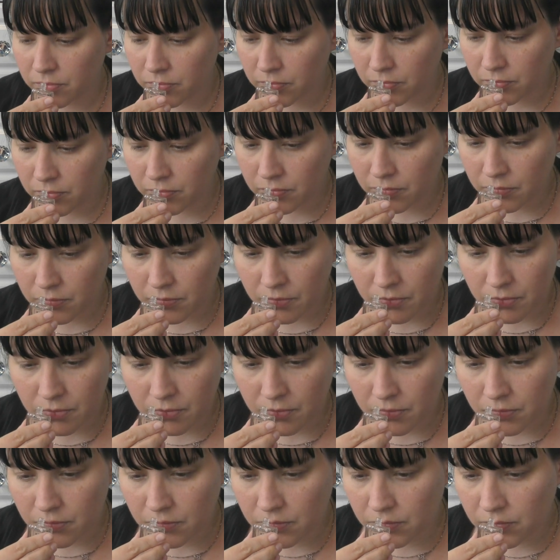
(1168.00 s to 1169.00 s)

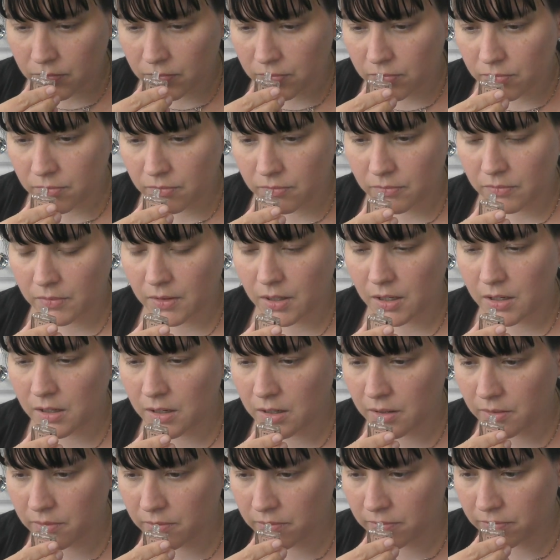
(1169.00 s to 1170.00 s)

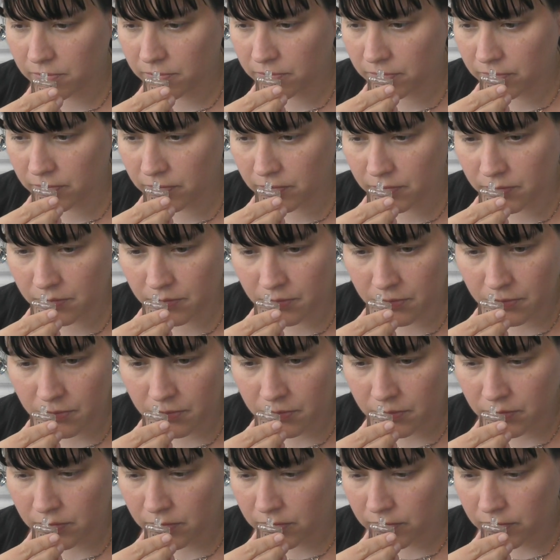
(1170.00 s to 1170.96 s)
(silence)